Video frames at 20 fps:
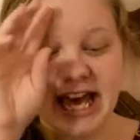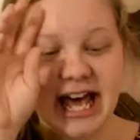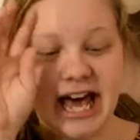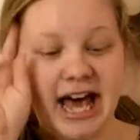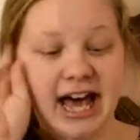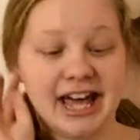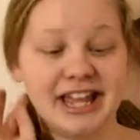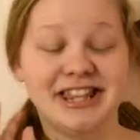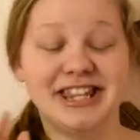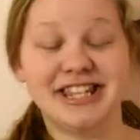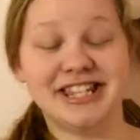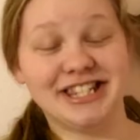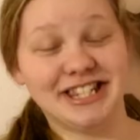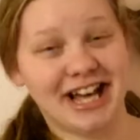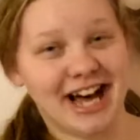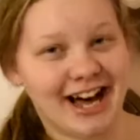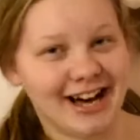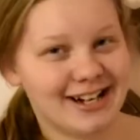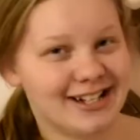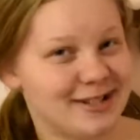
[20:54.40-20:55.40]
Uh, the
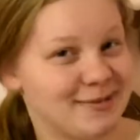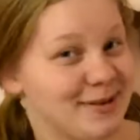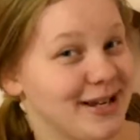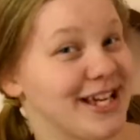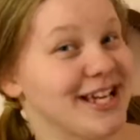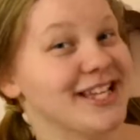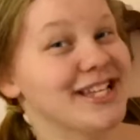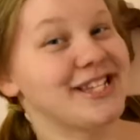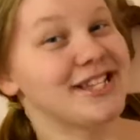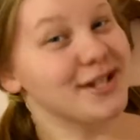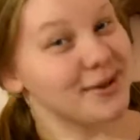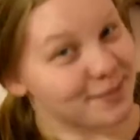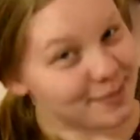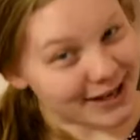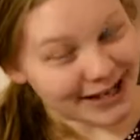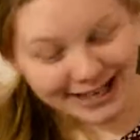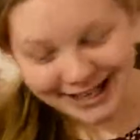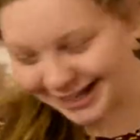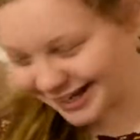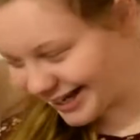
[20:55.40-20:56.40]
socks because they're
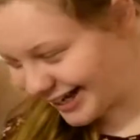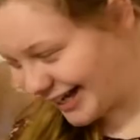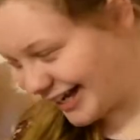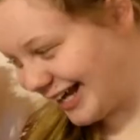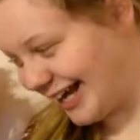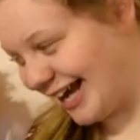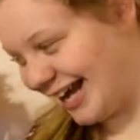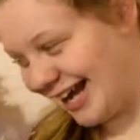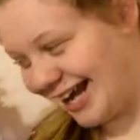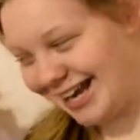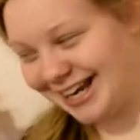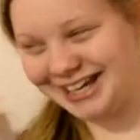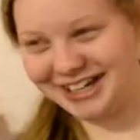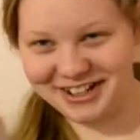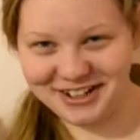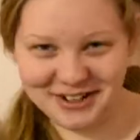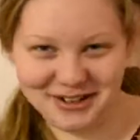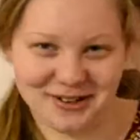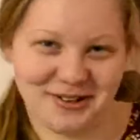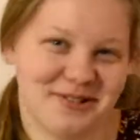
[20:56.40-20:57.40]
pink and,
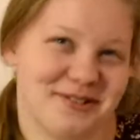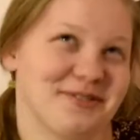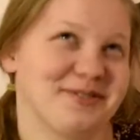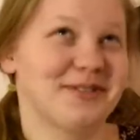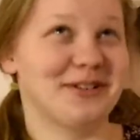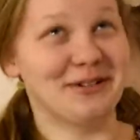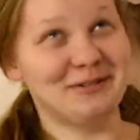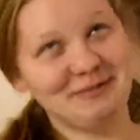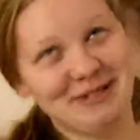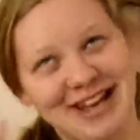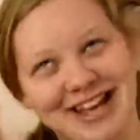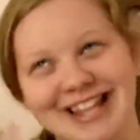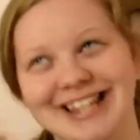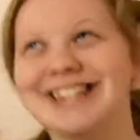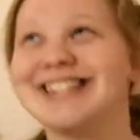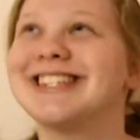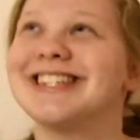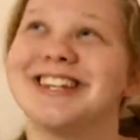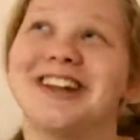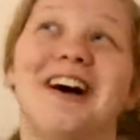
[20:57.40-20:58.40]
you know,
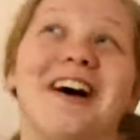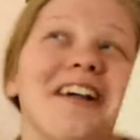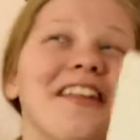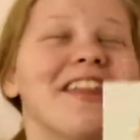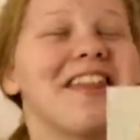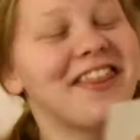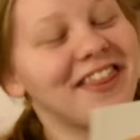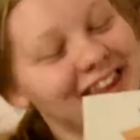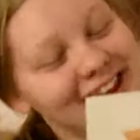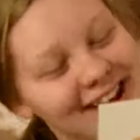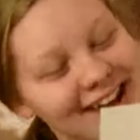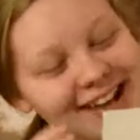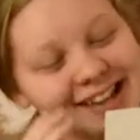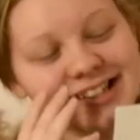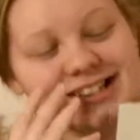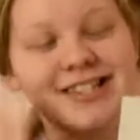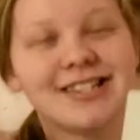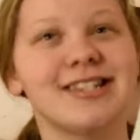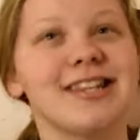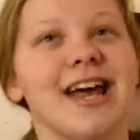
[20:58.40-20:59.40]
romance and all the
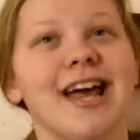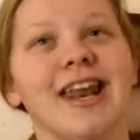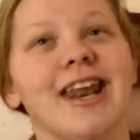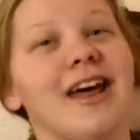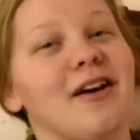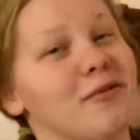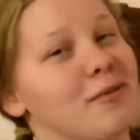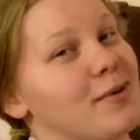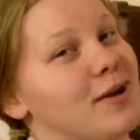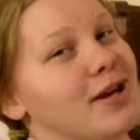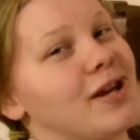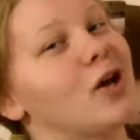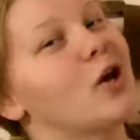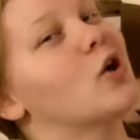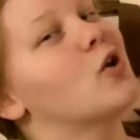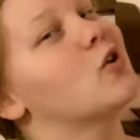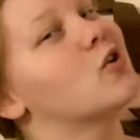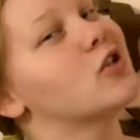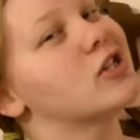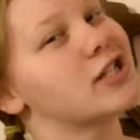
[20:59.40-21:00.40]
things. And everybody
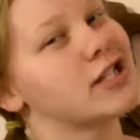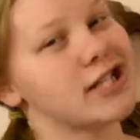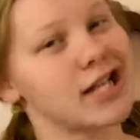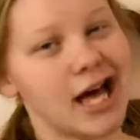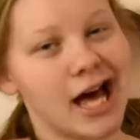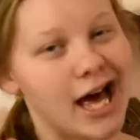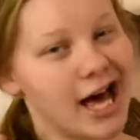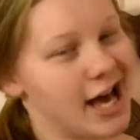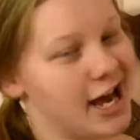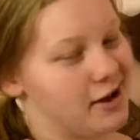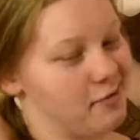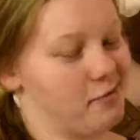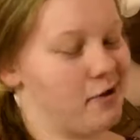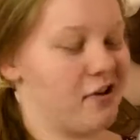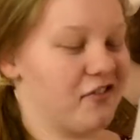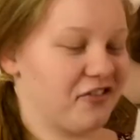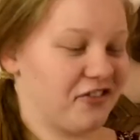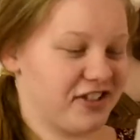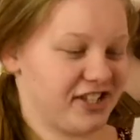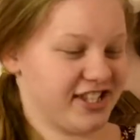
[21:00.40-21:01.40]
knows I'm
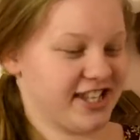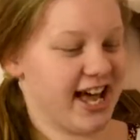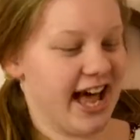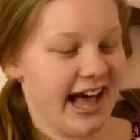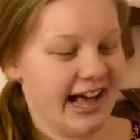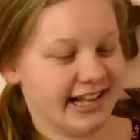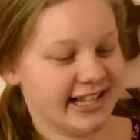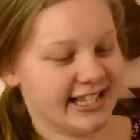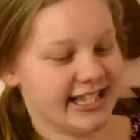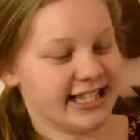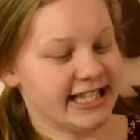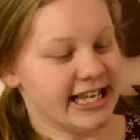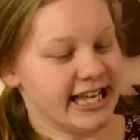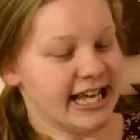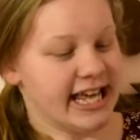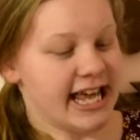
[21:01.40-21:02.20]
all for socks.